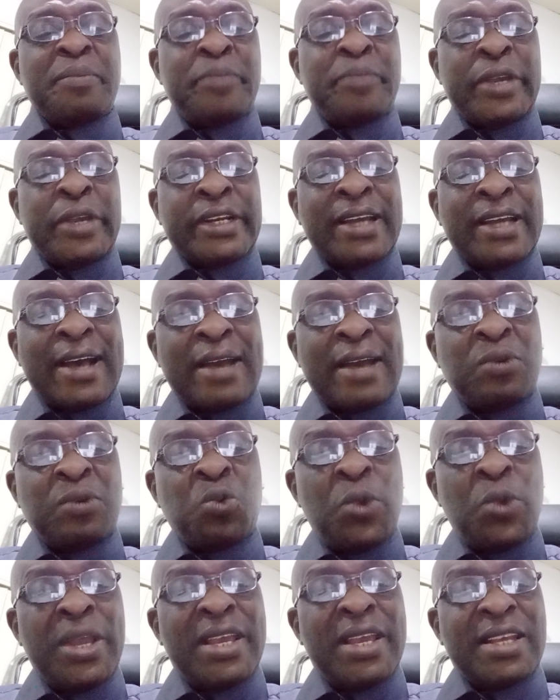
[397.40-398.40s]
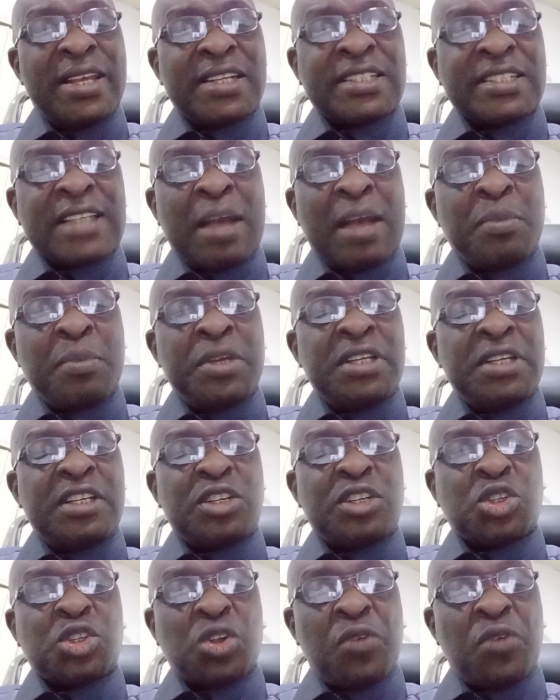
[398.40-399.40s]
But had we established
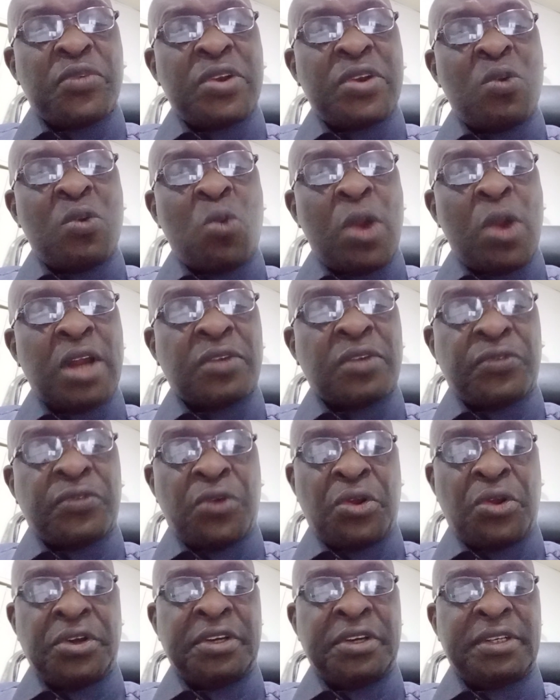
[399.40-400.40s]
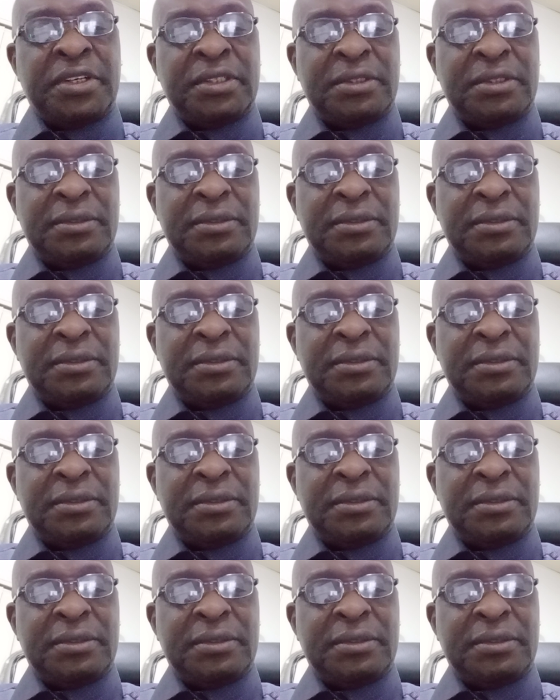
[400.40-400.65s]
the Sovereign Wealth Fund,